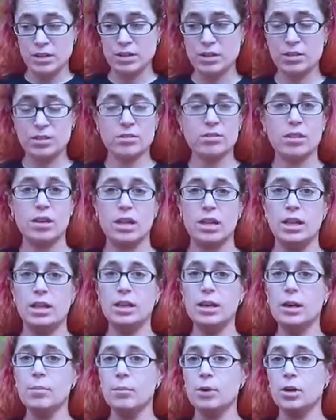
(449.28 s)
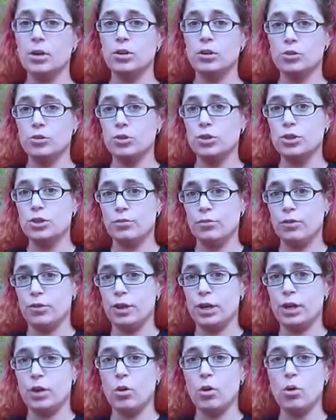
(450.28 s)
I'm all the puns today.
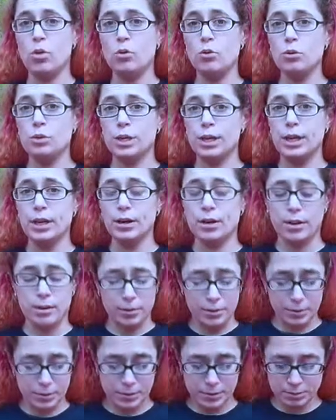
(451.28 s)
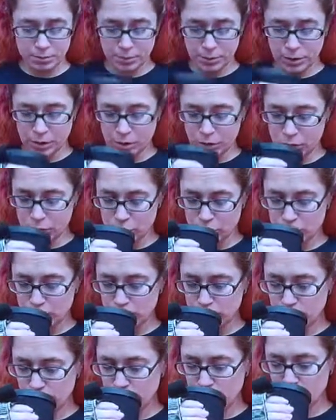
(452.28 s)
I'm all the puns.
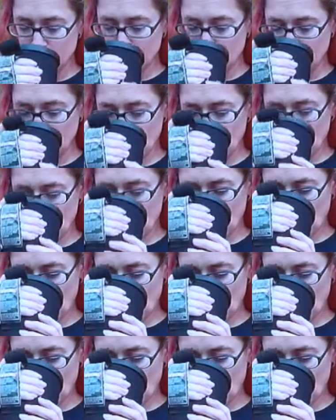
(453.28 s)
All of them.